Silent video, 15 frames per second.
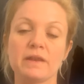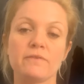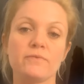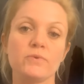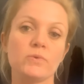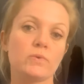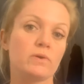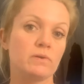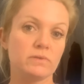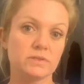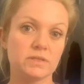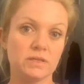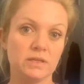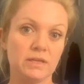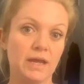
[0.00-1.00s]
if you were going
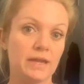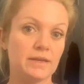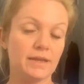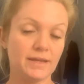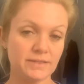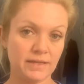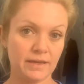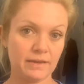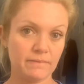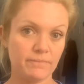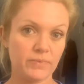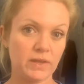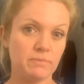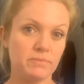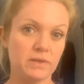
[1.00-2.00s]
to eat at nighttime,
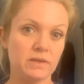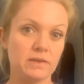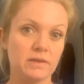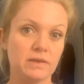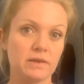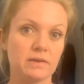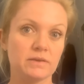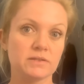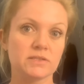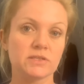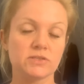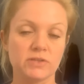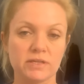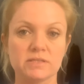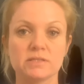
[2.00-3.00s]
it'd be
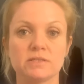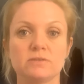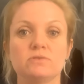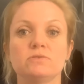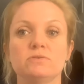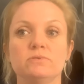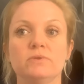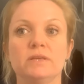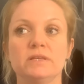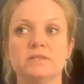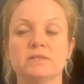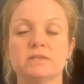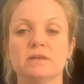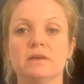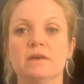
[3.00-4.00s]
suggested to
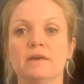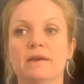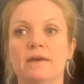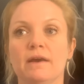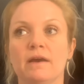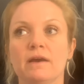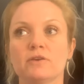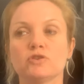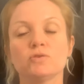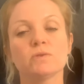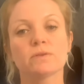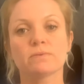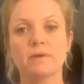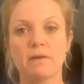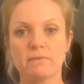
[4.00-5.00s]
eat 2 to
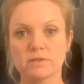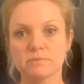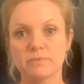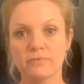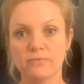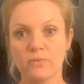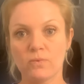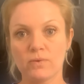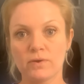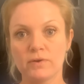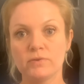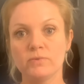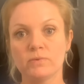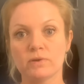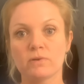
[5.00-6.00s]
3 hours before
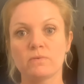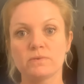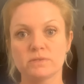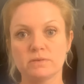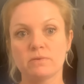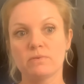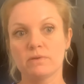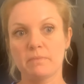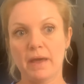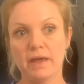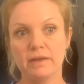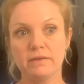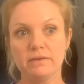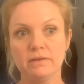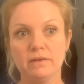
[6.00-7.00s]
you are going to go to
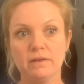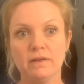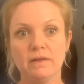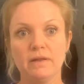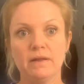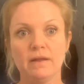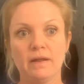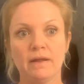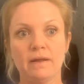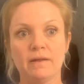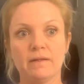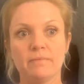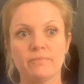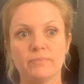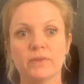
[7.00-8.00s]
bed.
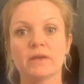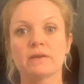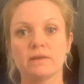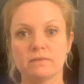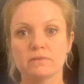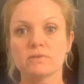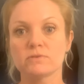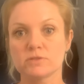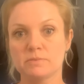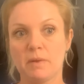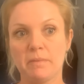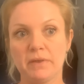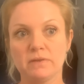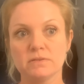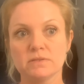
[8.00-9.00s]
Again, those small
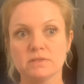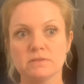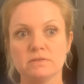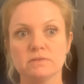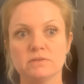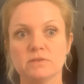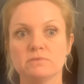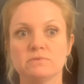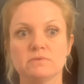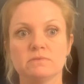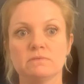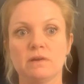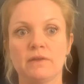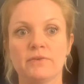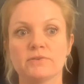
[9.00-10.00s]
meals. So
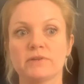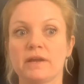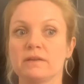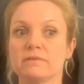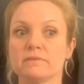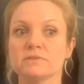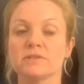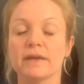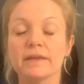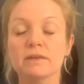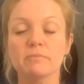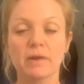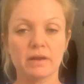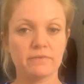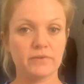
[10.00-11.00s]
other diet
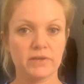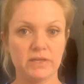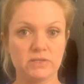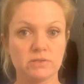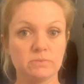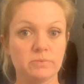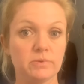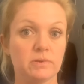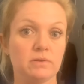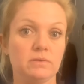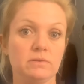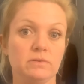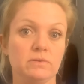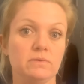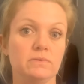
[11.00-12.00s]
modifications would
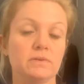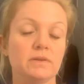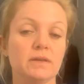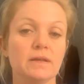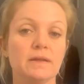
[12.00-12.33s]
include